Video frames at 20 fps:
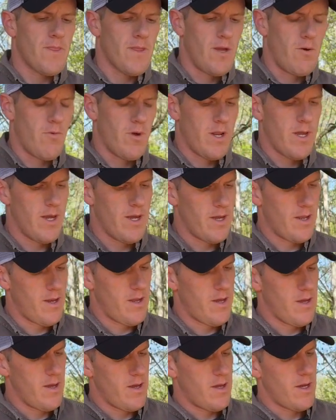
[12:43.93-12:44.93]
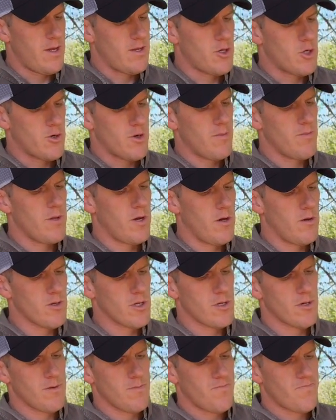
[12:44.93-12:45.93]
I went ahead and trimmed the
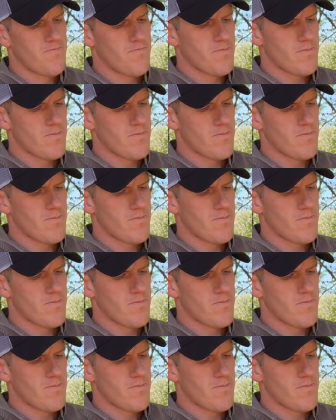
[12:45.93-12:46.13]
holster.